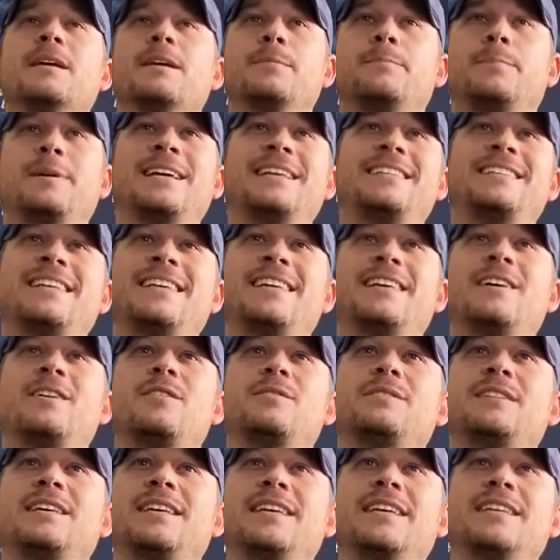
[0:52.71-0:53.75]

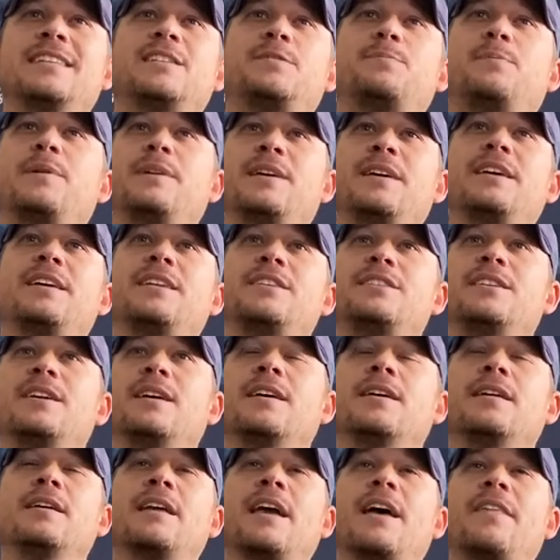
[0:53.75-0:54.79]
PTLD and speech,
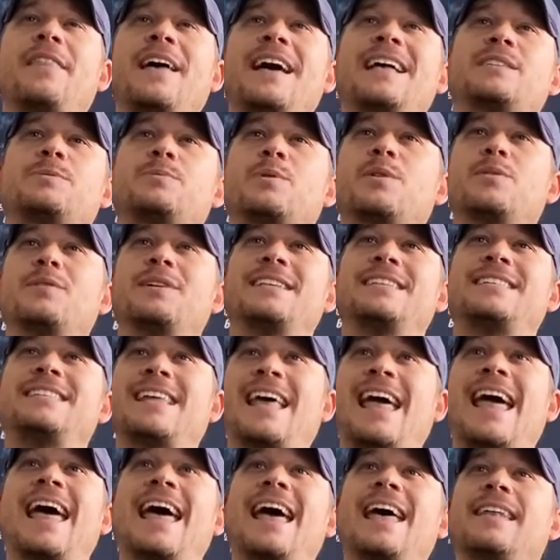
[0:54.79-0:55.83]
yeah, that's where it's
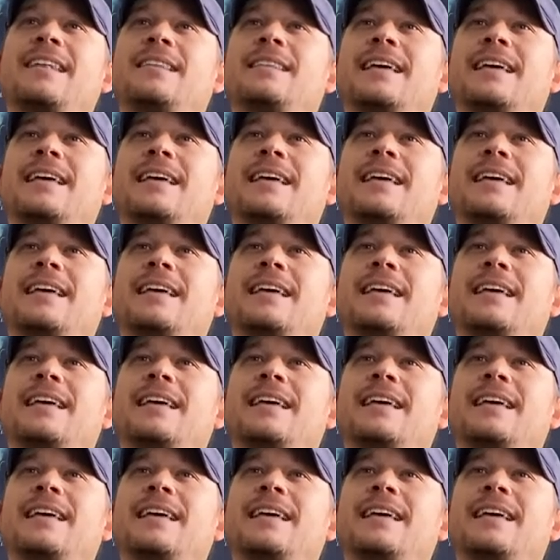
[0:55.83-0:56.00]
at.